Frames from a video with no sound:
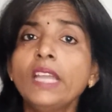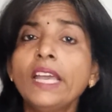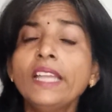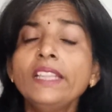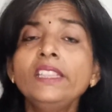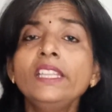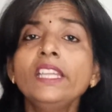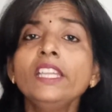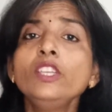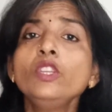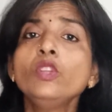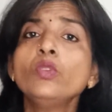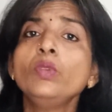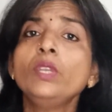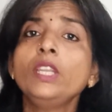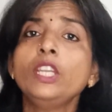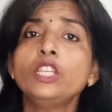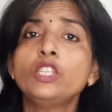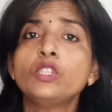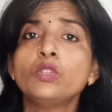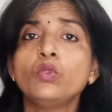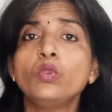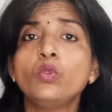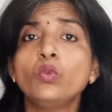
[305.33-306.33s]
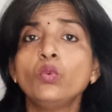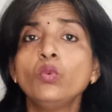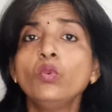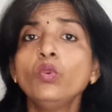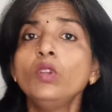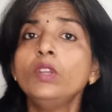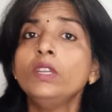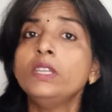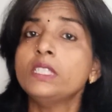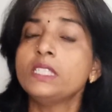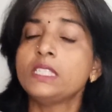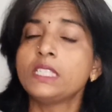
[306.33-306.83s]
And then you need to
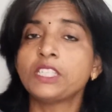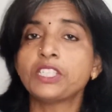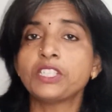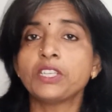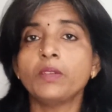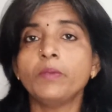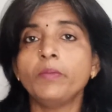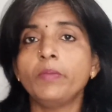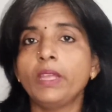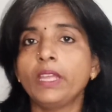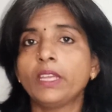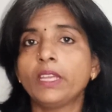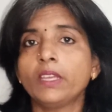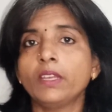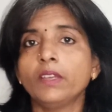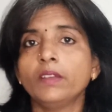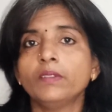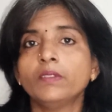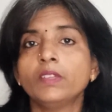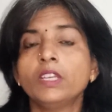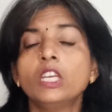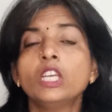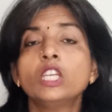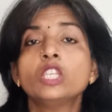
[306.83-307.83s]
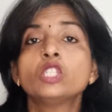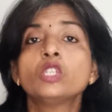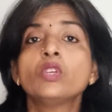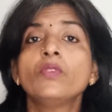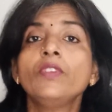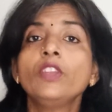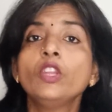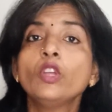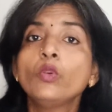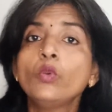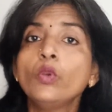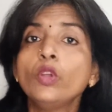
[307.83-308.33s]
do decision making. So
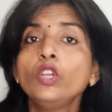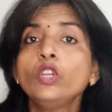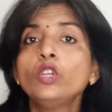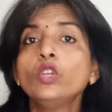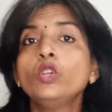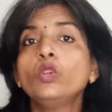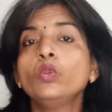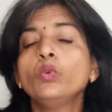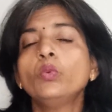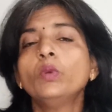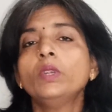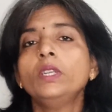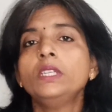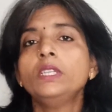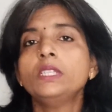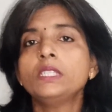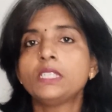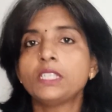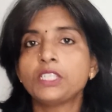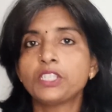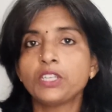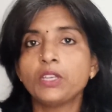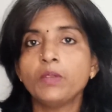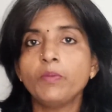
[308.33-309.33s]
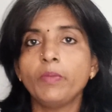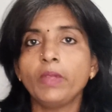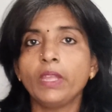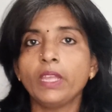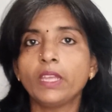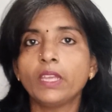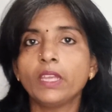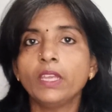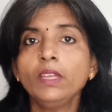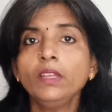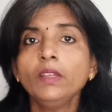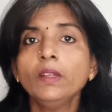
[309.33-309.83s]
when you're going to do a decision
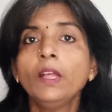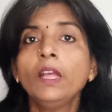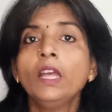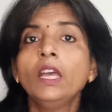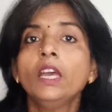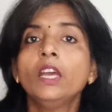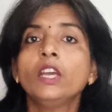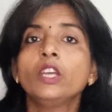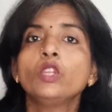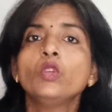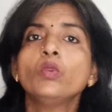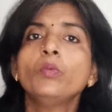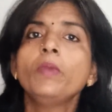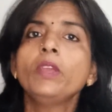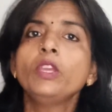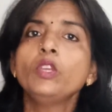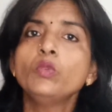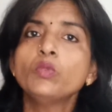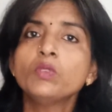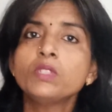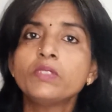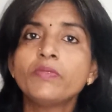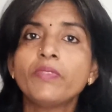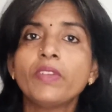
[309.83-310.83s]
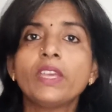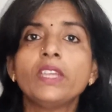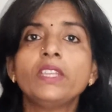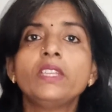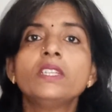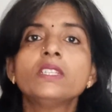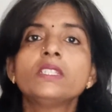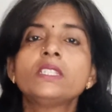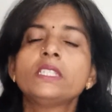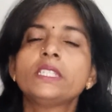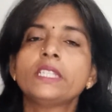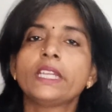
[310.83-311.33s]
making, you may use
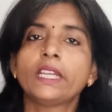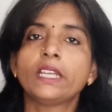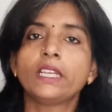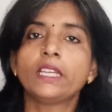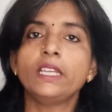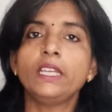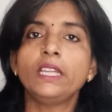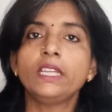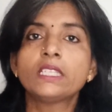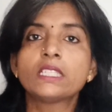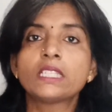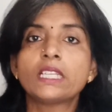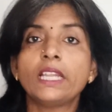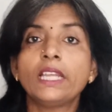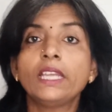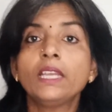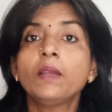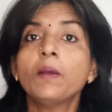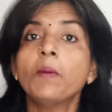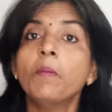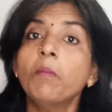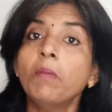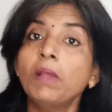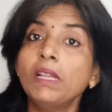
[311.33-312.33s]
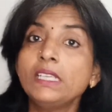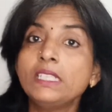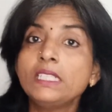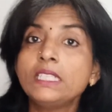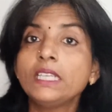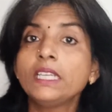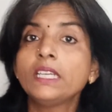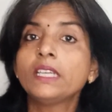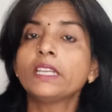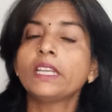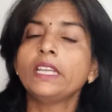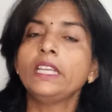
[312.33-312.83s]
various techniques like
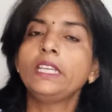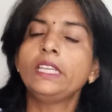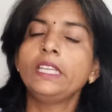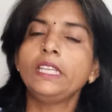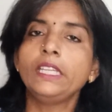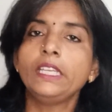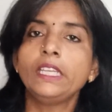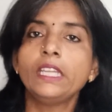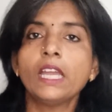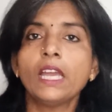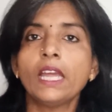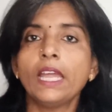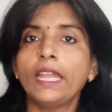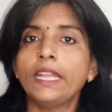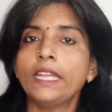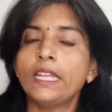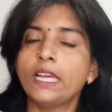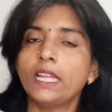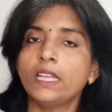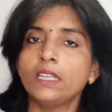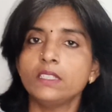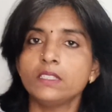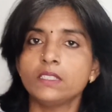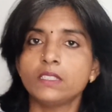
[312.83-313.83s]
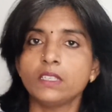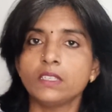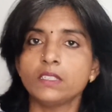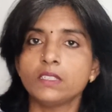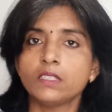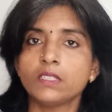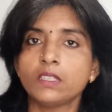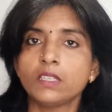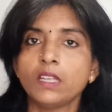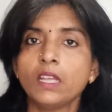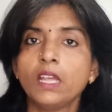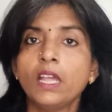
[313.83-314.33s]
multi-criteria
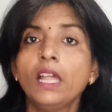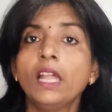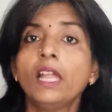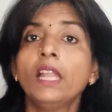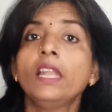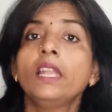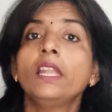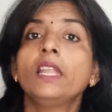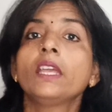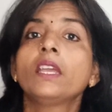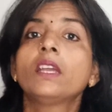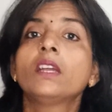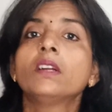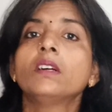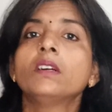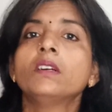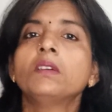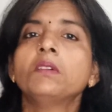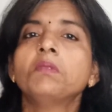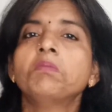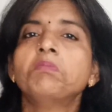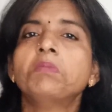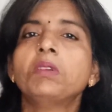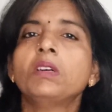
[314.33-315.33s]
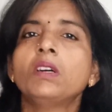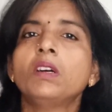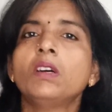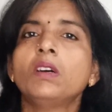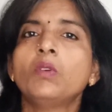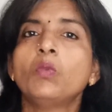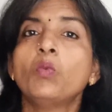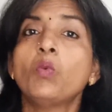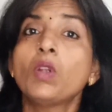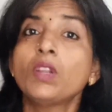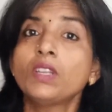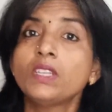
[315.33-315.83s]
analysis. Like
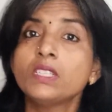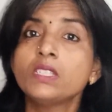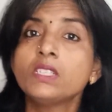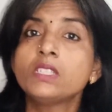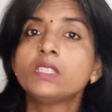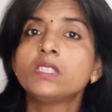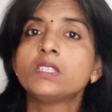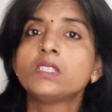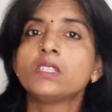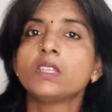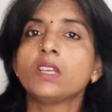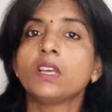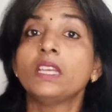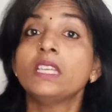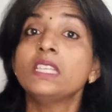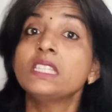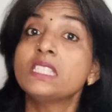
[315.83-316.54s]
what is